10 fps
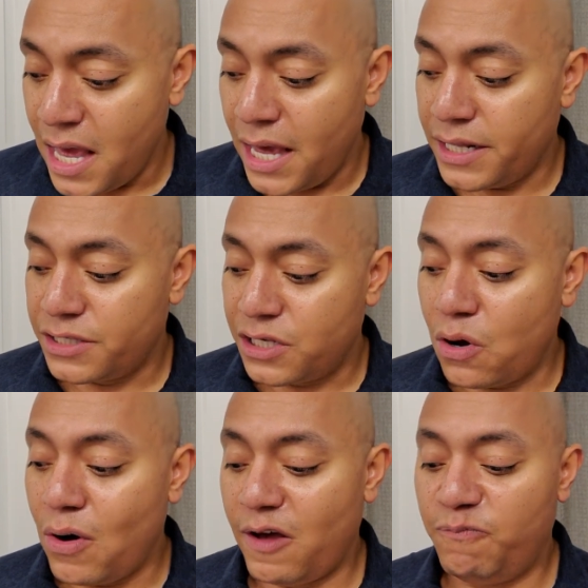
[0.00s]
And
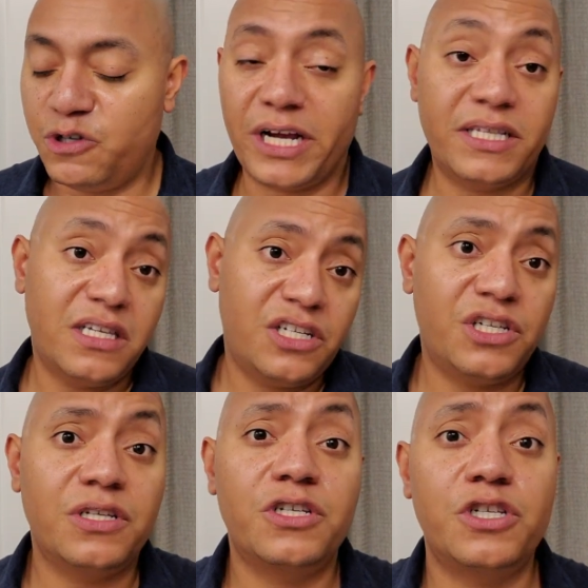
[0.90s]
so I've
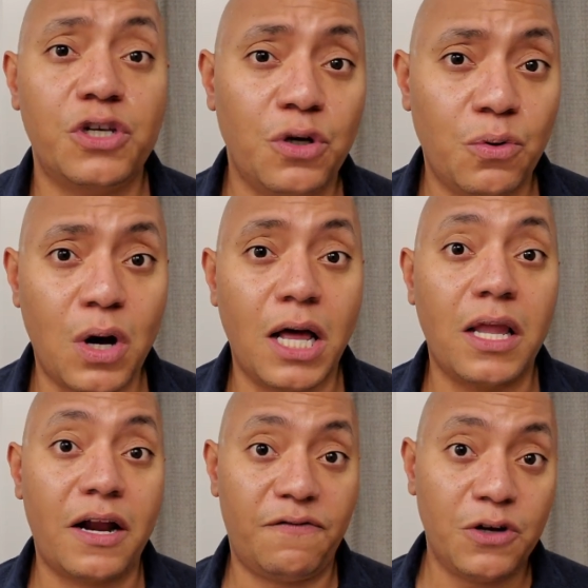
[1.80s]
transitioned to a
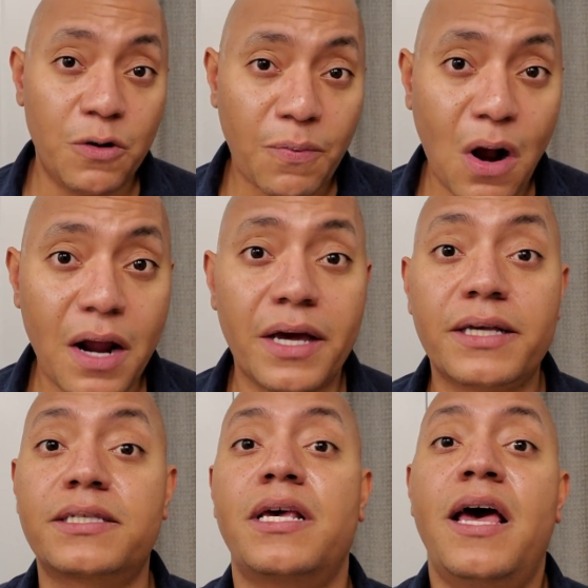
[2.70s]
lot of new
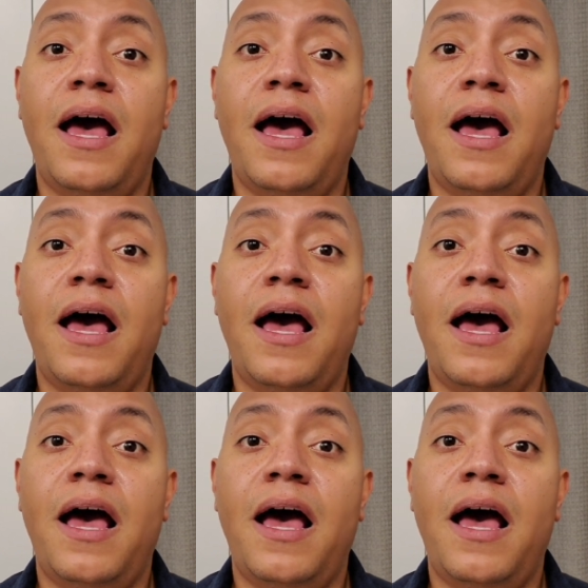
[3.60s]
products.